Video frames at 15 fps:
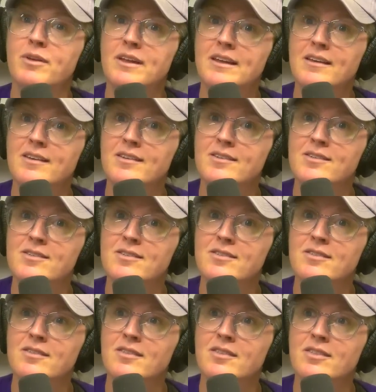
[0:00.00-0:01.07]
ease. I
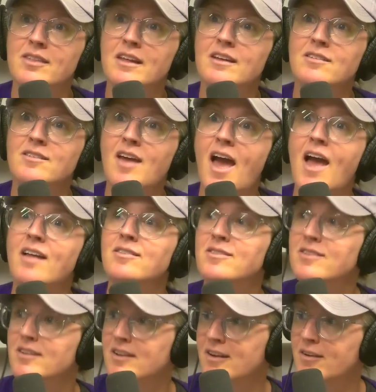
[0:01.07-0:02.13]
think I've heard the that.
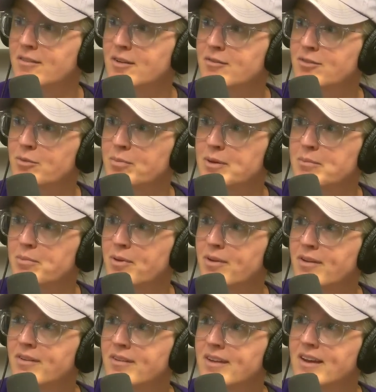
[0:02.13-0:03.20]
intensity of it for
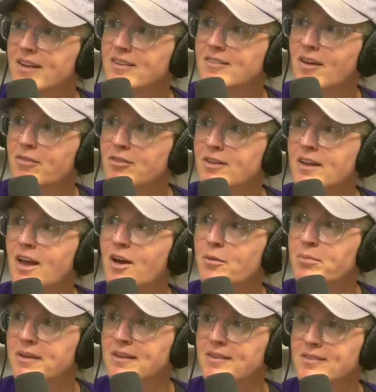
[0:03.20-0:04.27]
people. Yeah, it can definitely
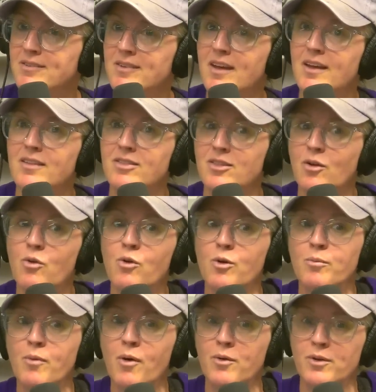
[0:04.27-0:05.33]
help ease like the
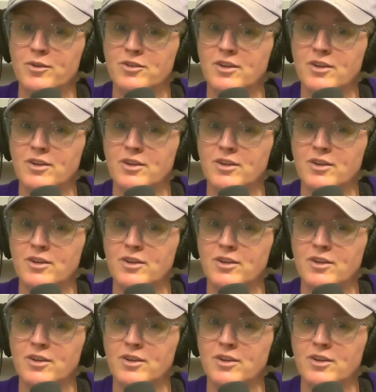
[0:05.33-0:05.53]
hormonal.